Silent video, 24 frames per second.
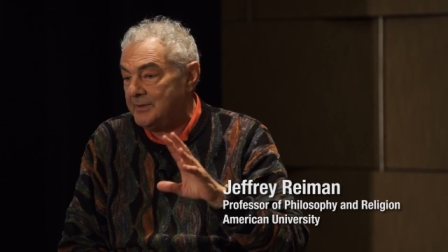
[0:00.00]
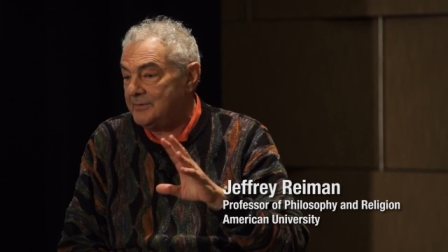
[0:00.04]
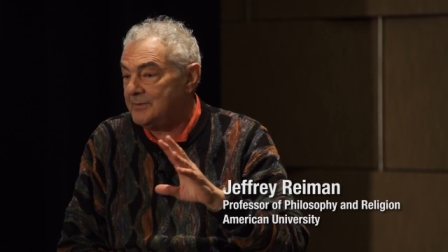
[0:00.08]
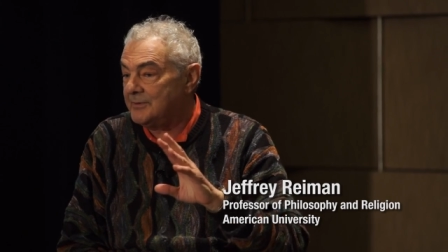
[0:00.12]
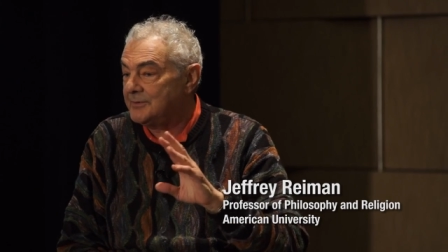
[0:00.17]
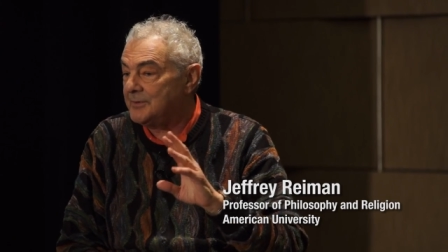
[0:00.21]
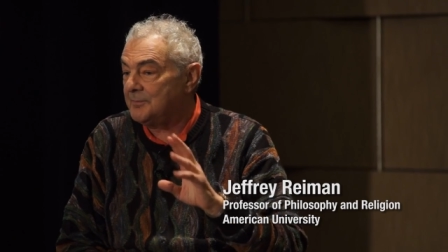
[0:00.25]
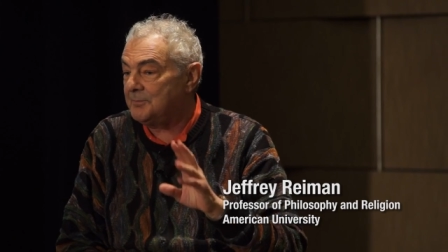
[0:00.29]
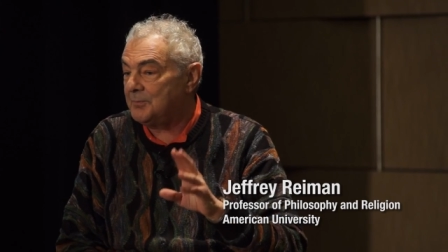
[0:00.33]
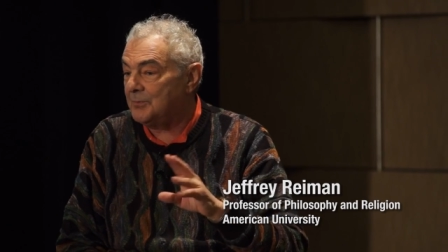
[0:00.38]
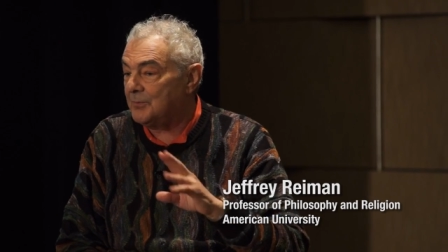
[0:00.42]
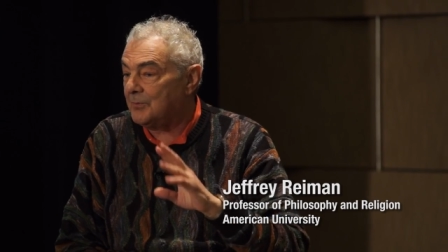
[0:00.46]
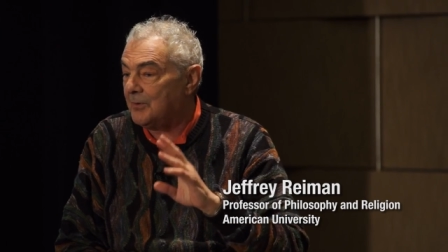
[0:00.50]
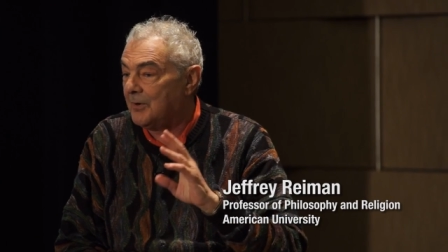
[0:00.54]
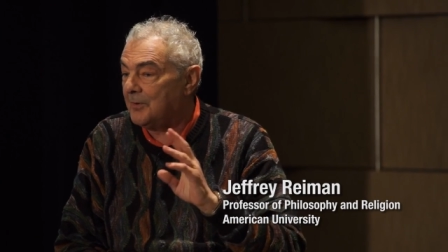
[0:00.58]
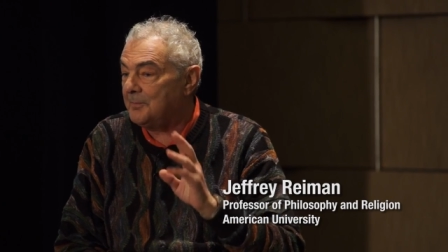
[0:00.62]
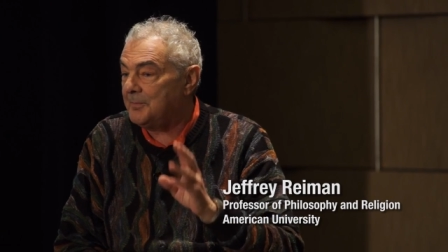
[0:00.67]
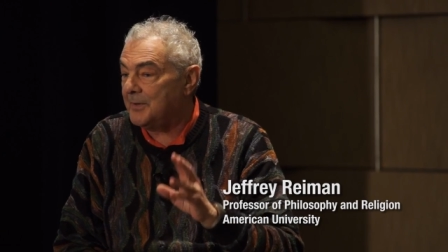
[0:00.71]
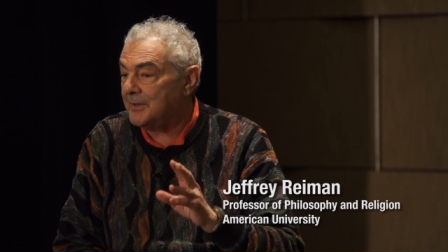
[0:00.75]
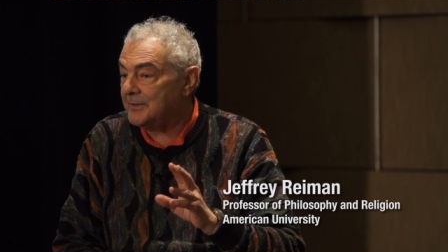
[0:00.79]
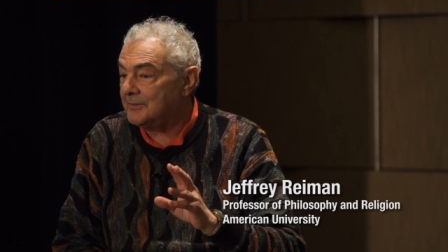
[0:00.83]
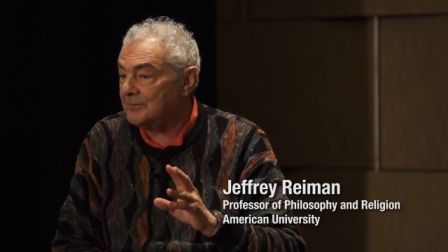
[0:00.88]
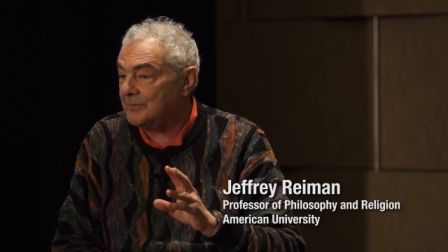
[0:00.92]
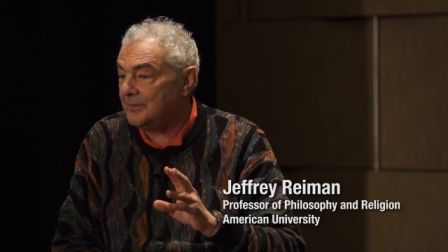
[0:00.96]
that the poor are
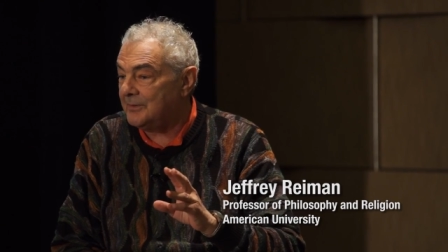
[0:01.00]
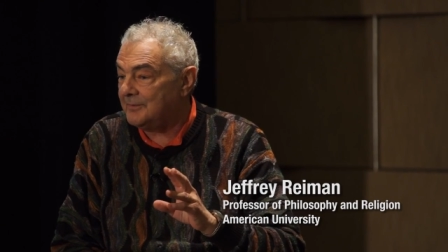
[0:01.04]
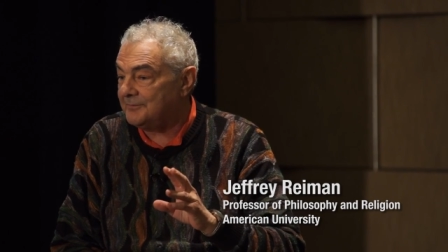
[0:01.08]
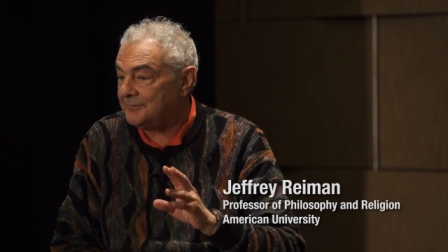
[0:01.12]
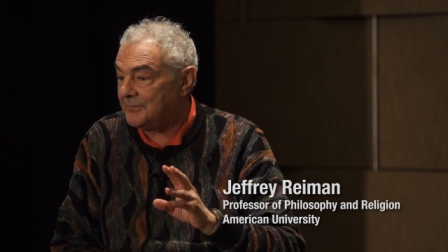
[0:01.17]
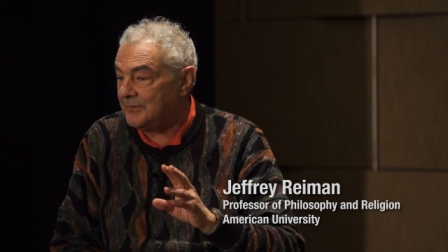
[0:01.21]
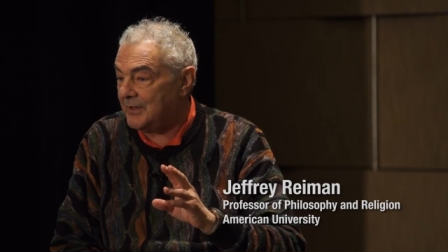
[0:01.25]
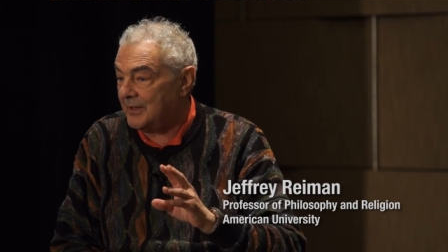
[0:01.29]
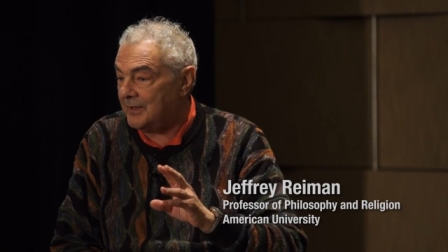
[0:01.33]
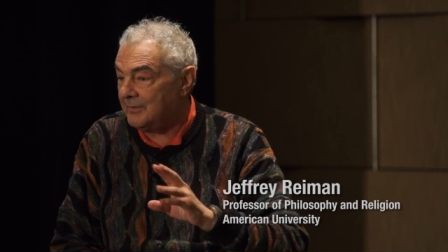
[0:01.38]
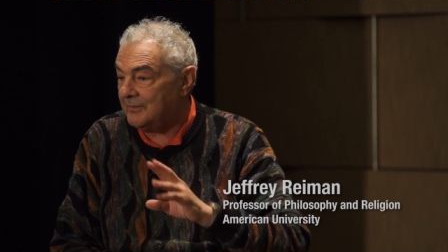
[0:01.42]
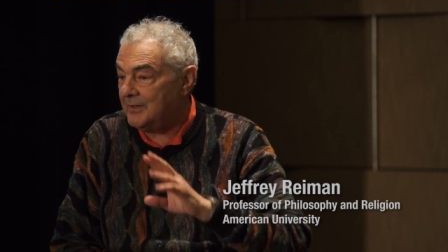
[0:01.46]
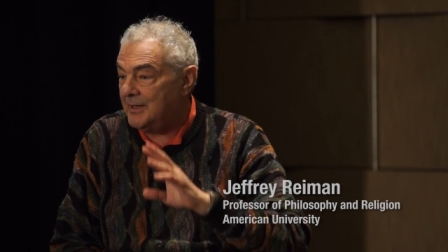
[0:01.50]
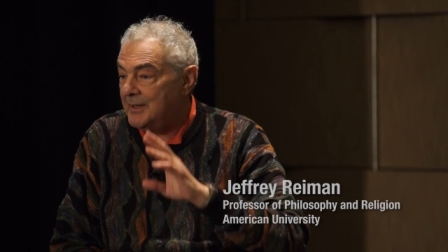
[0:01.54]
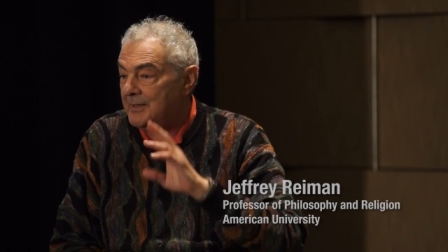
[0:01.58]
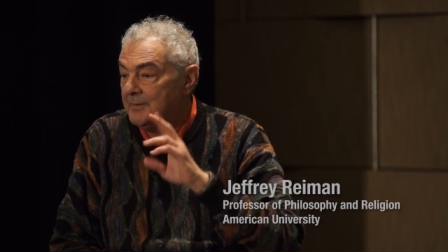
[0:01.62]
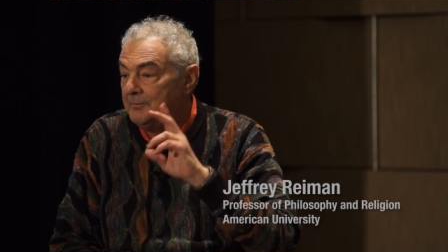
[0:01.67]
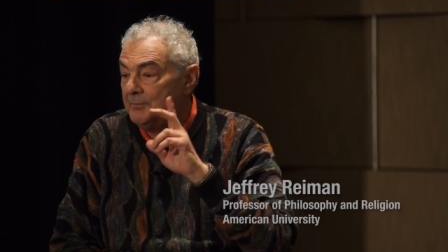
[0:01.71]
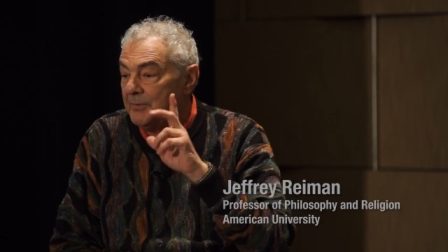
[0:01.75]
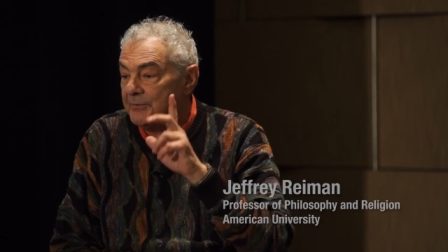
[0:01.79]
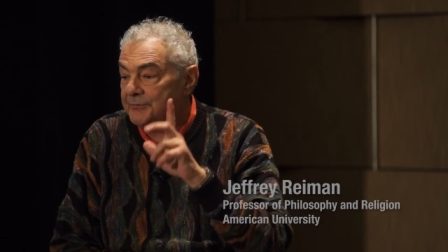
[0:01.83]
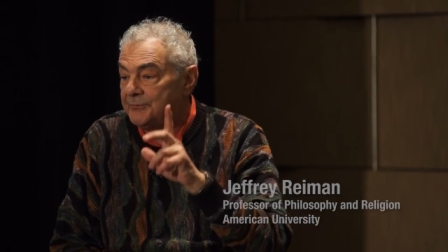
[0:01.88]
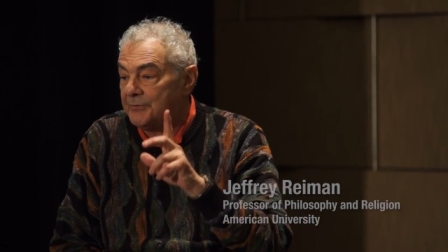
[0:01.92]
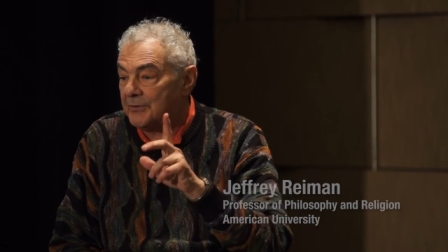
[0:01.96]
better off now
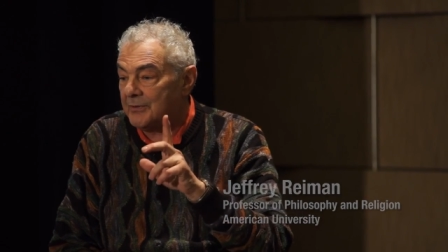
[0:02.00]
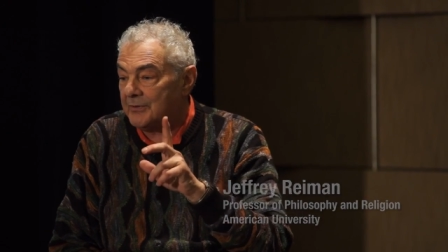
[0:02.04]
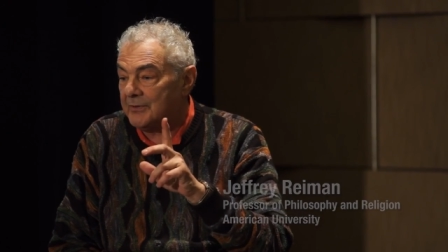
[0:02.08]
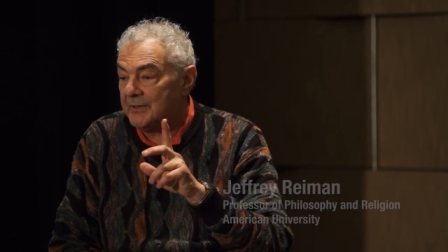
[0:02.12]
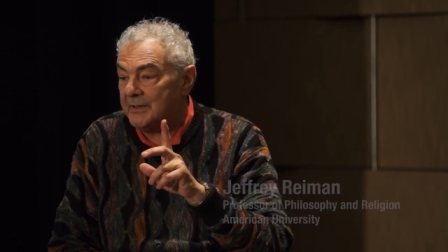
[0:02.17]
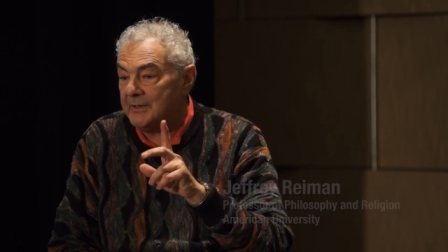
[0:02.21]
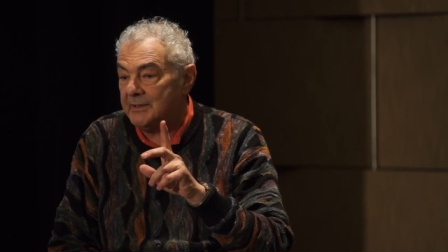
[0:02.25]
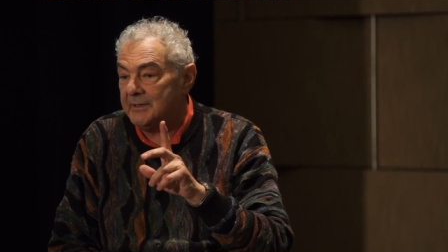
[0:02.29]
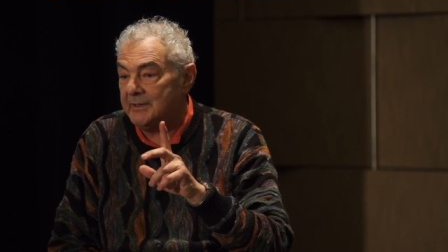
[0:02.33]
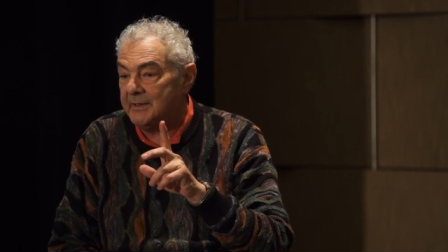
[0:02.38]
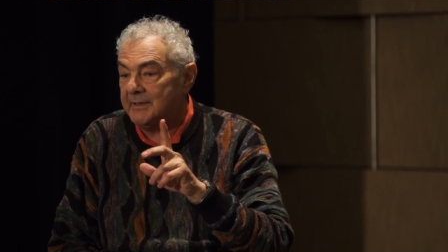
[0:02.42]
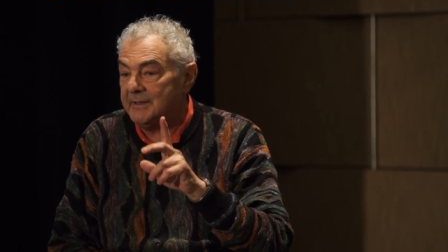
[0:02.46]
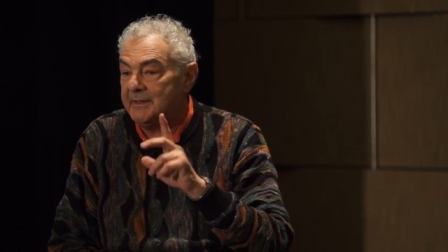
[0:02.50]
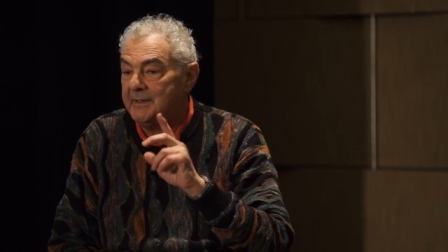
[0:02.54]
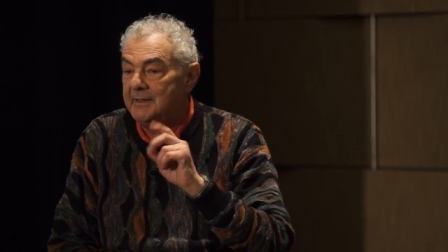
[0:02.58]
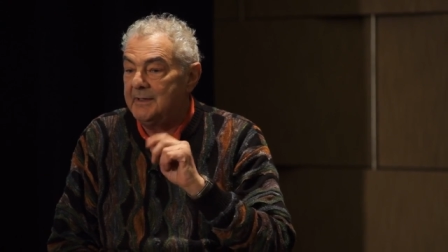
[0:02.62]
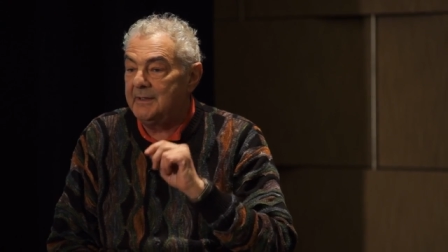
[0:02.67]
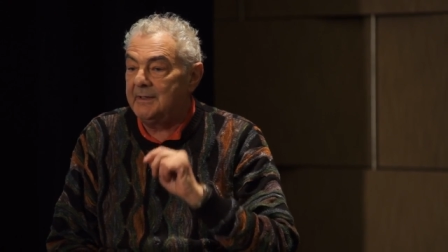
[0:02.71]
materially